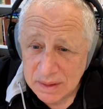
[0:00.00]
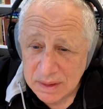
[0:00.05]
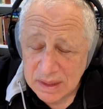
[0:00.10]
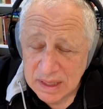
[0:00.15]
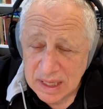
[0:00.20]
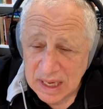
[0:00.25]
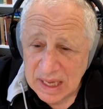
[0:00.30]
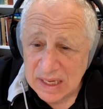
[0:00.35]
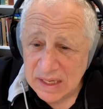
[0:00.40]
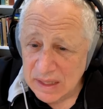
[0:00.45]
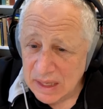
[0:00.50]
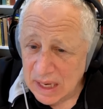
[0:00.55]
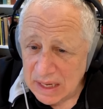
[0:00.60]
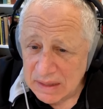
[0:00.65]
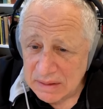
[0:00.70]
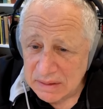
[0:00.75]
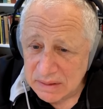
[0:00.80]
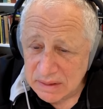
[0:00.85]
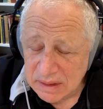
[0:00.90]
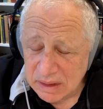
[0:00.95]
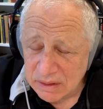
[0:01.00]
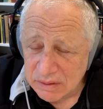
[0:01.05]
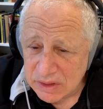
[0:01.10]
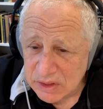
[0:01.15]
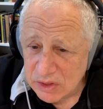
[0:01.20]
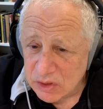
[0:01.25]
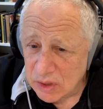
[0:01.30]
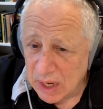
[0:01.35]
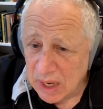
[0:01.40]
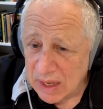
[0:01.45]
And it's
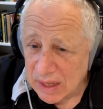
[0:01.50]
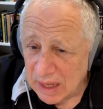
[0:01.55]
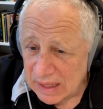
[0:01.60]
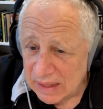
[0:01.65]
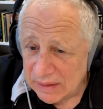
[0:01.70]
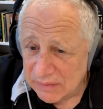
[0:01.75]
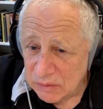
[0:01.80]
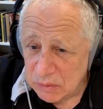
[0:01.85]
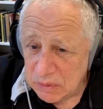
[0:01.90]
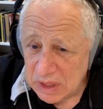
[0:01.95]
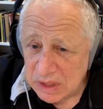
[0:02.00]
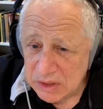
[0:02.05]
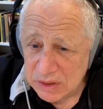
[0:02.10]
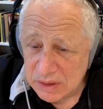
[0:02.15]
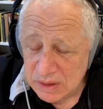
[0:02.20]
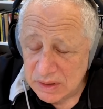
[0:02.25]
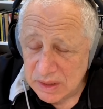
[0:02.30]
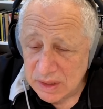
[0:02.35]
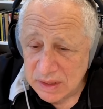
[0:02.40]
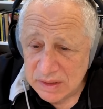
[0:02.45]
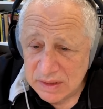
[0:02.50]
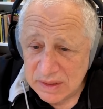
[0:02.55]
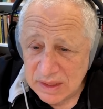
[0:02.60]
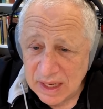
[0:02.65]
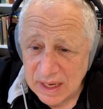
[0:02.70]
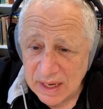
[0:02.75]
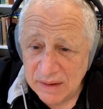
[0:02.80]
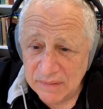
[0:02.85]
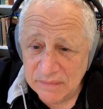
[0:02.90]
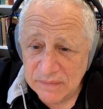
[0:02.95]
strange. I live in Washington, as I
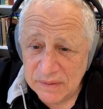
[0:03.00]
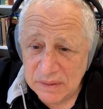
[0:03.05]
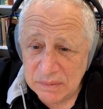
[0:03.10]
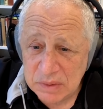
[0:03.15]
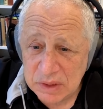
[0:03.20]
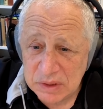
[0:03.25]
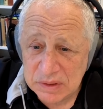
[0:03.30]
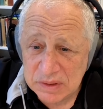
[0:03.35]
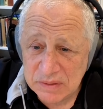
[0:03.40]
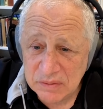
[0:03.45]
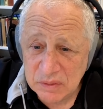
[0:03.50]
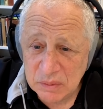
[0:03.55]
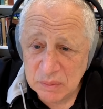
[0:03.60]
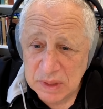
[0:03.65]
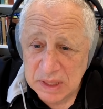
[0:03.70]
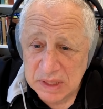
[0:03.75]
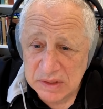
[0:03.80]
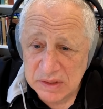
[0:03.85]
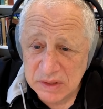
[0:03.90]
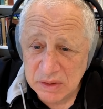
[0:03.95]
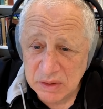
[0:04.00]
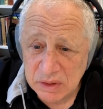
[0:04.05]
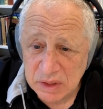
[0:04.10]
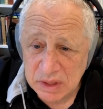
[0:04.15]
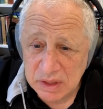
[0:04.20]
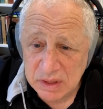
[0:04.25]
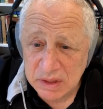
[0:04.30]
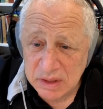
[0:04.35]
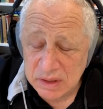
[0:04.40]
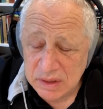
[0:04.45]
have for most of the past 30
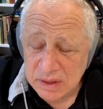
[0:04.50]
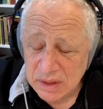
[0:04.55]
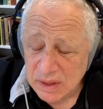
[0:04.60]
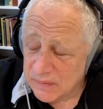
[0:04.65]
years.